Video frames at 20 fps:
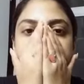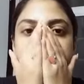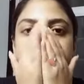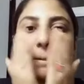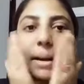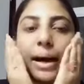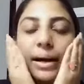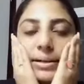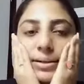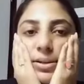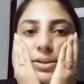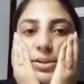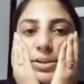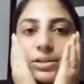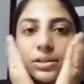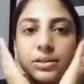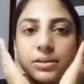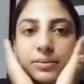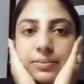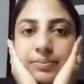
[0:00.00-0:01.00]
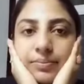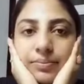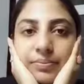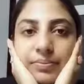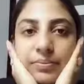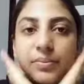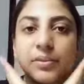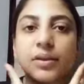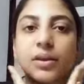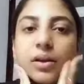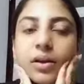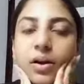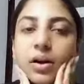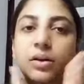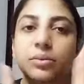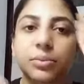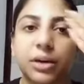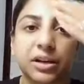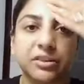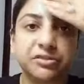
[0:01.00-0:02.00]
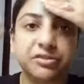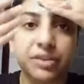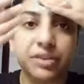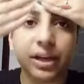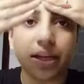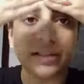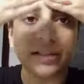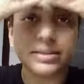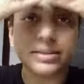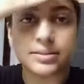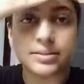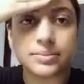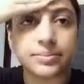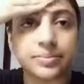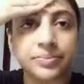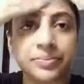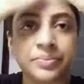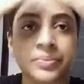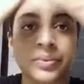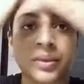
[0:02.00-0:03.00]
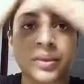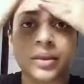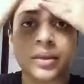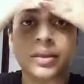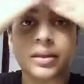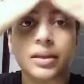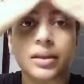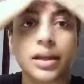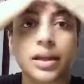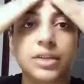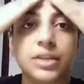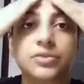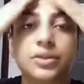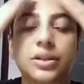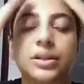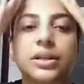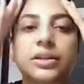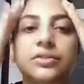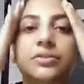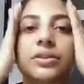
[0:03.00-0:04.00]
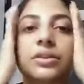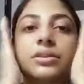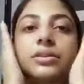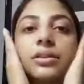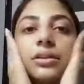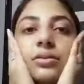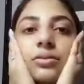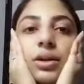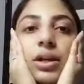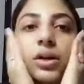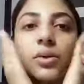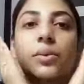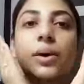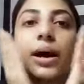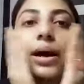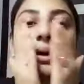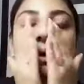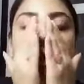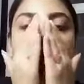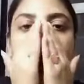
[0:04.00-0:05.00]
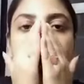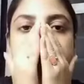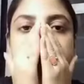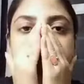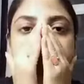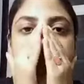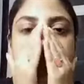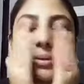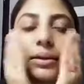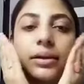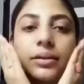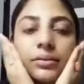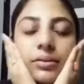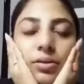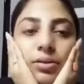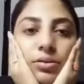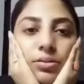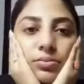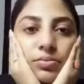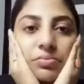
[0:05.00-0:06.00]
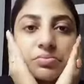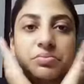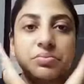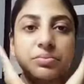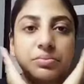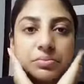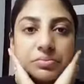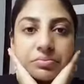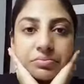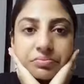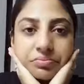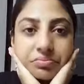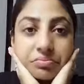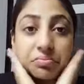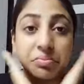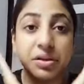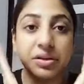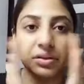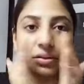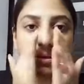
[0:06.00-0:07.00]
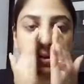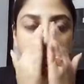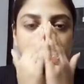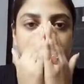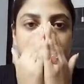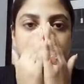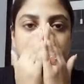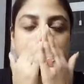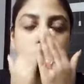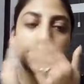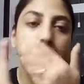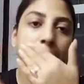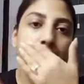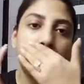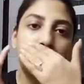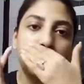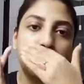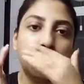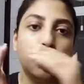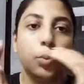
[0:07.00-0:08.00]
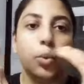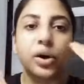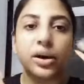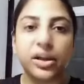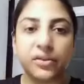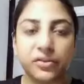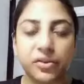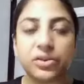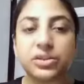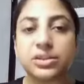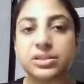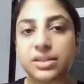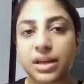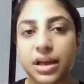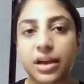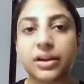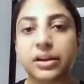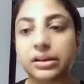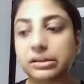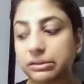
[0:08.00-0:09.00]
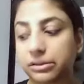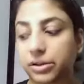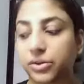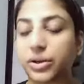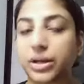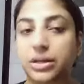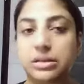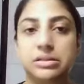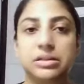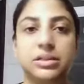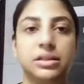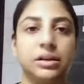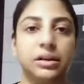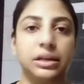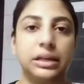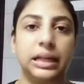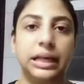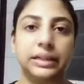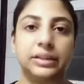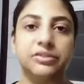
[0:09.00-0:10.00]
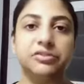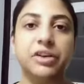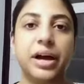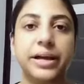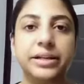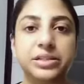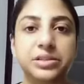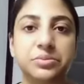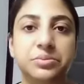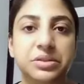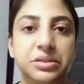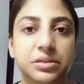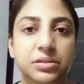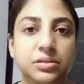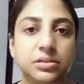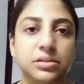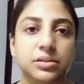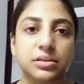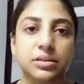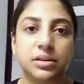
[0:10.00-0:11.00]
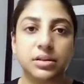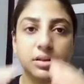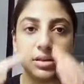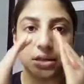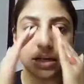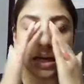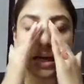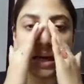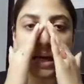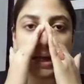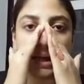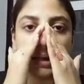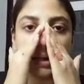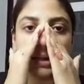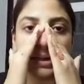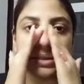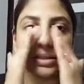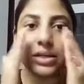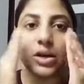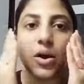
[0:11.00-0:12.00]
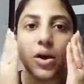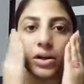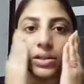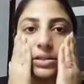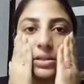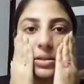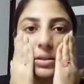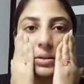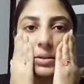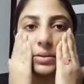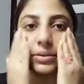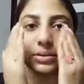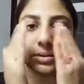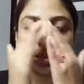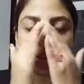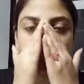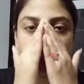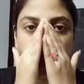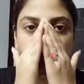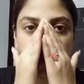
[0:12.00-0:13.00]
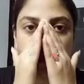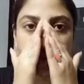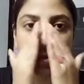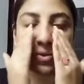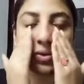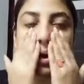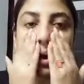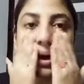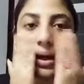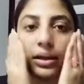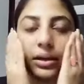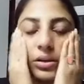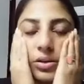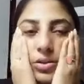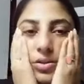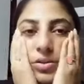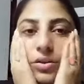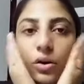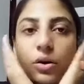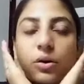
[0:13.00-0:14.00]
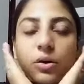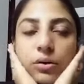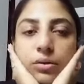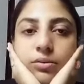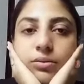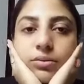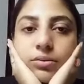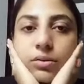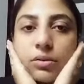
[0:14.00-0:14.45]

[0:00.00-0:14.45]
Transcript: pat it on my face it will give it the required in, you know minerals or whatever is there in green tea like the vitamins and antioxidants everything and your